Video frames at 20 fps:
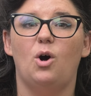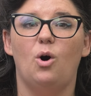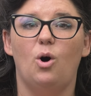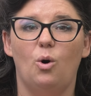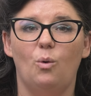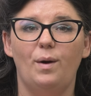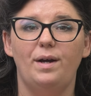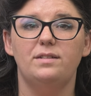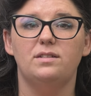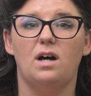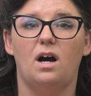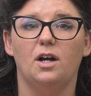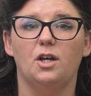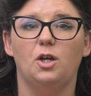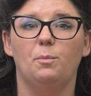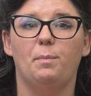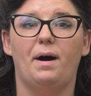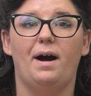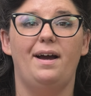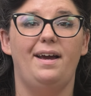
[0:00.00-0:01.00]
always
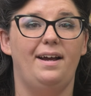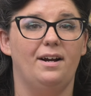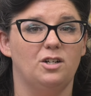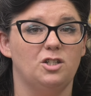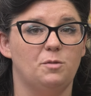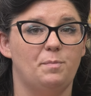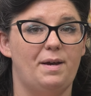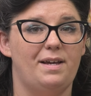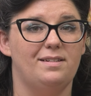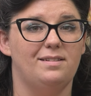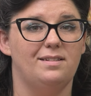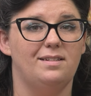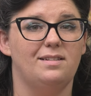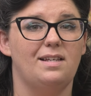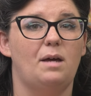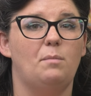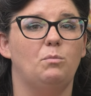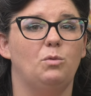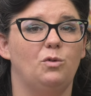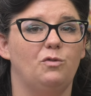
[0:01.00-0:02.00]
occupy airspaces
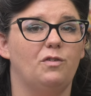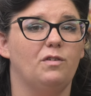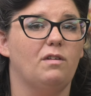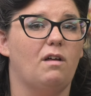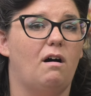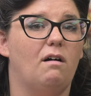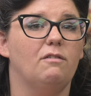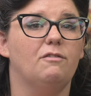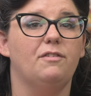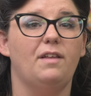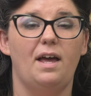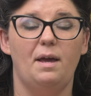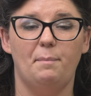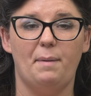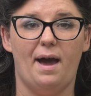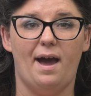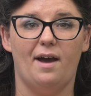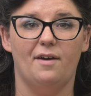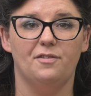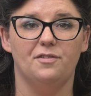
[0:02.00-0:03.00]
and move along flight
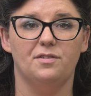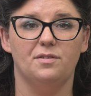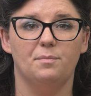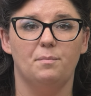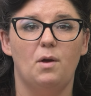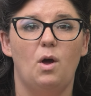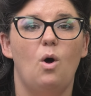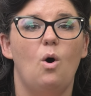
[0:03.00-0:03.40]
paths.